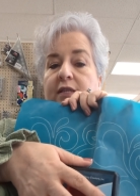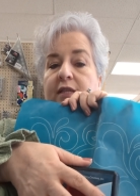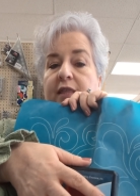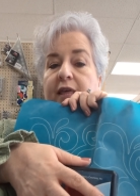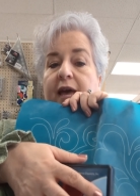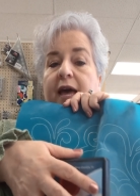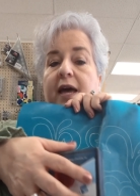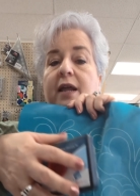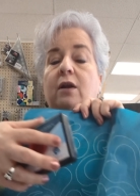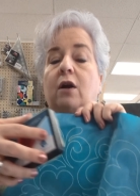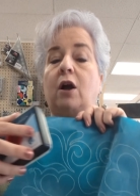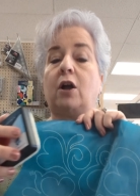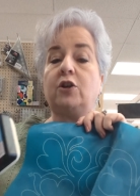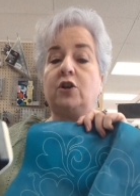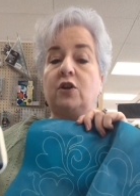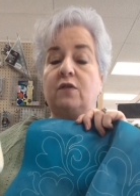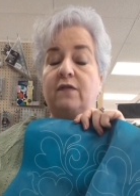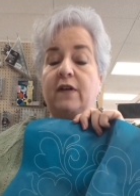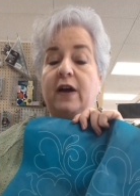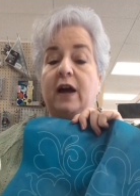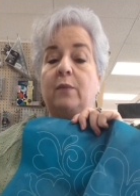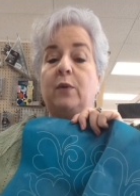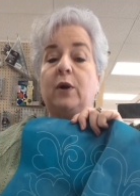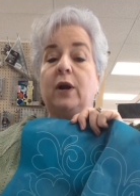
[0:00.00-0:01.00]
that on your
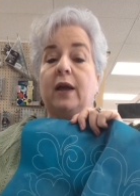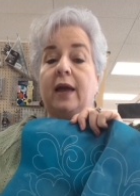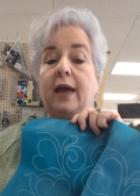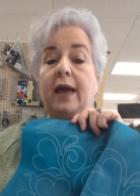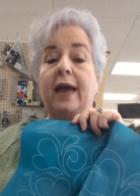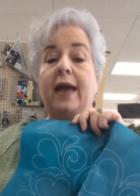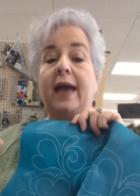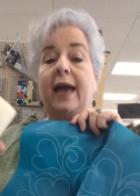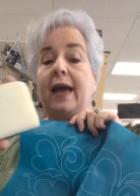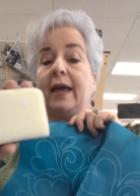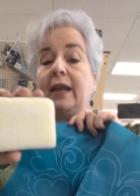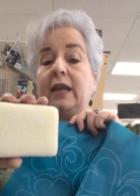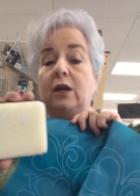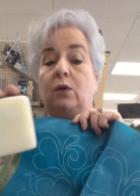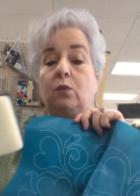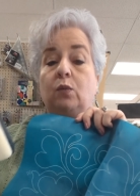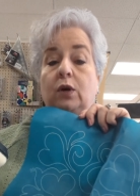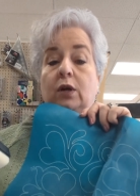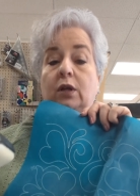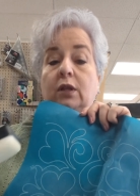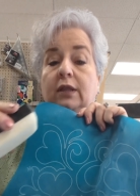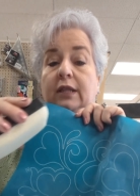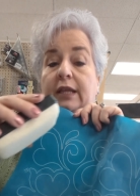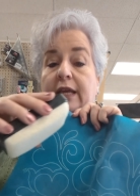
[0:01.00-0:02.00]
fabric, and it
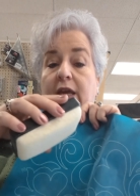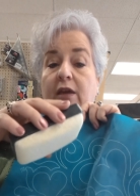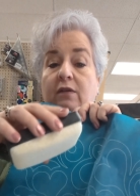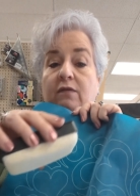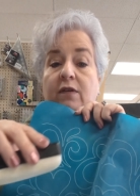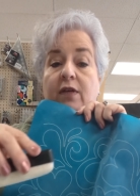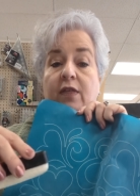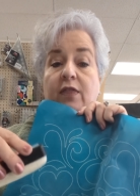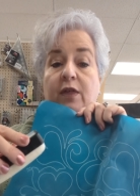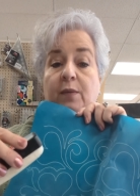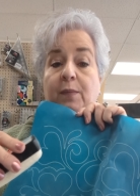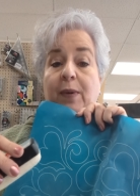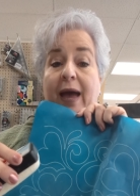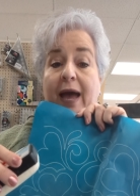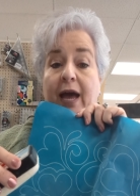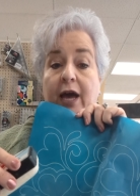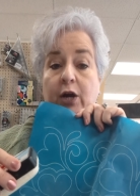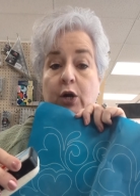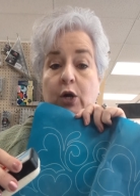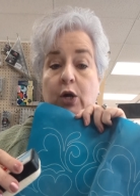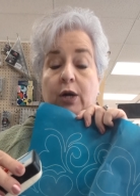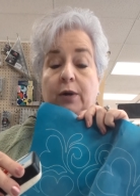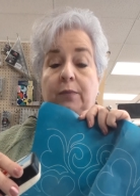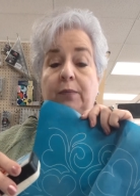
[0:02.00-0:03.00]
will leave the
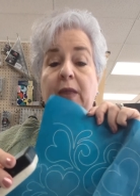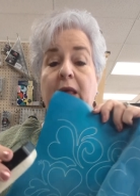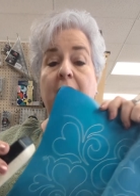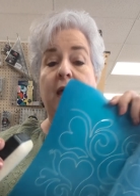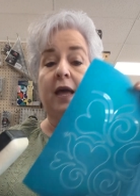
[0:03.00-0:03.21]
pattern.